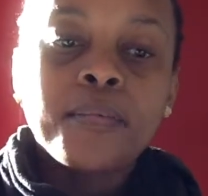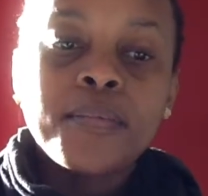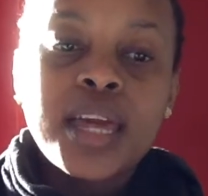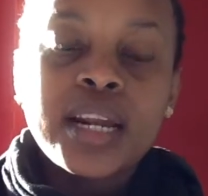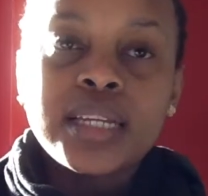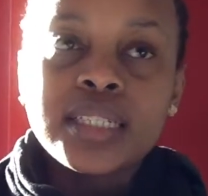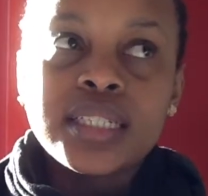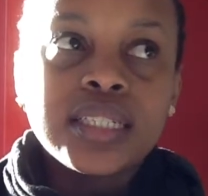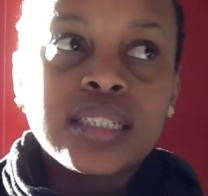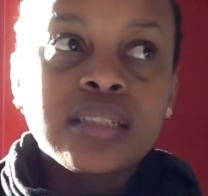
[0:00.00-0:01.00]
that I
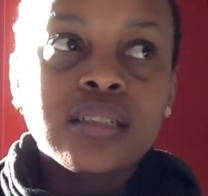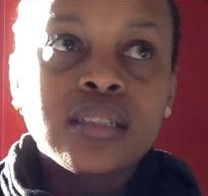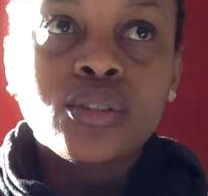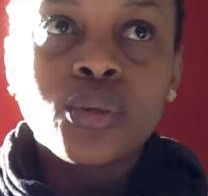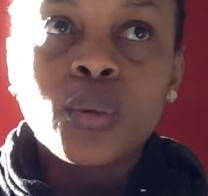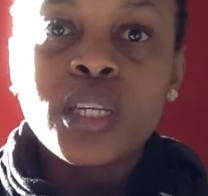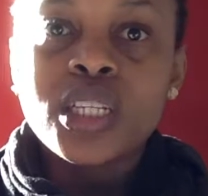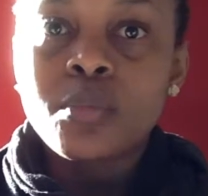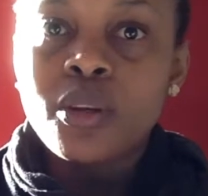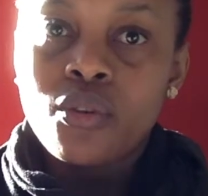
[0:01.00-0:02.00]
did 2
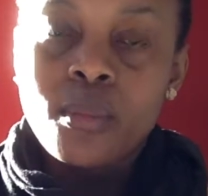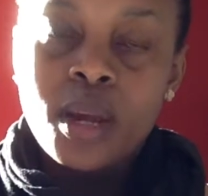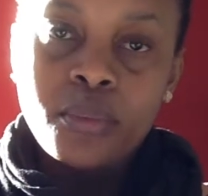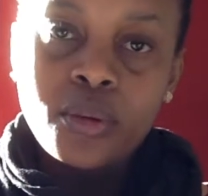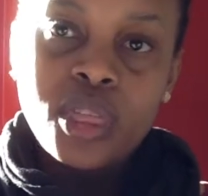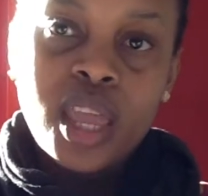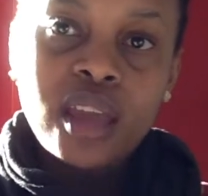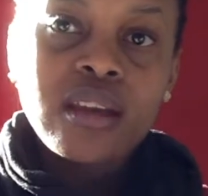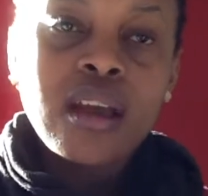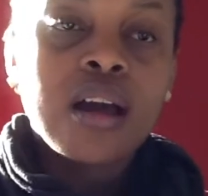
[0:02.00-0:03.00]
weeks before my birthday.